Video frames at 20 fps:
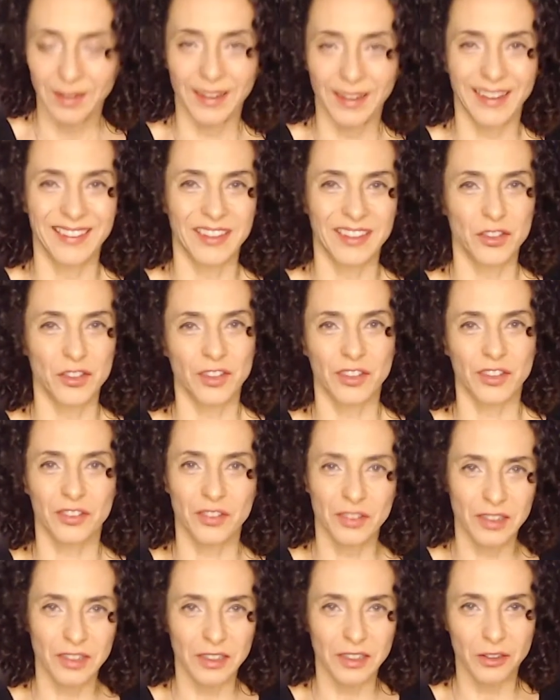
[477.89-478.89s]
And then she does
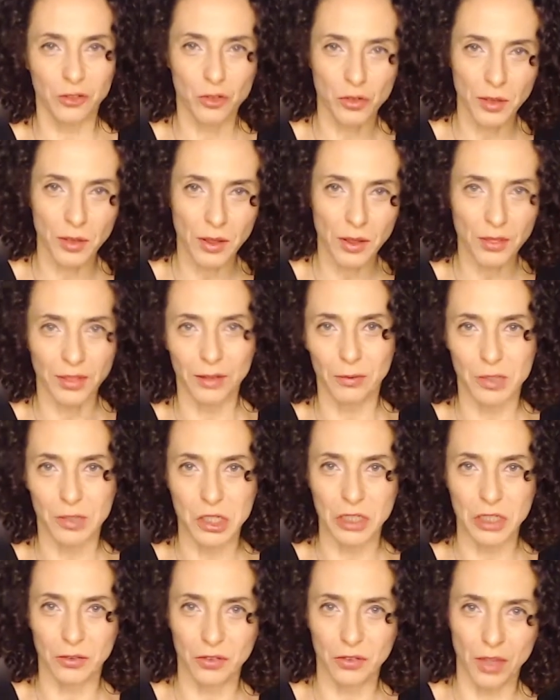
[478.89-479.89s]
this little trill thing where she
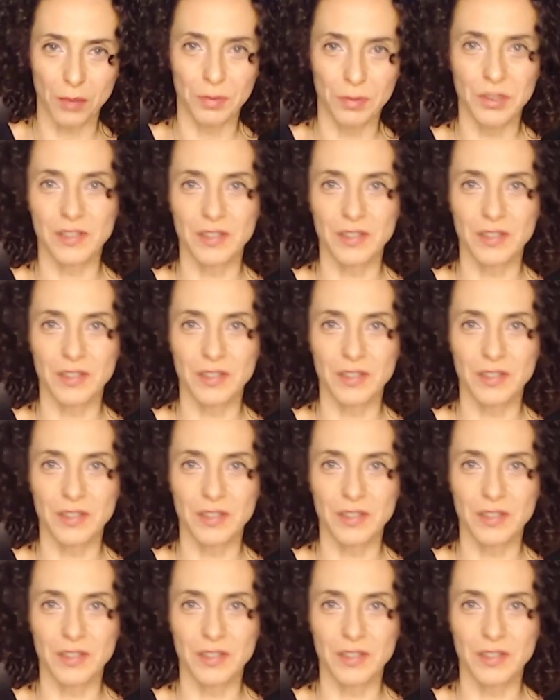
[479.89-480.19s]
goes up and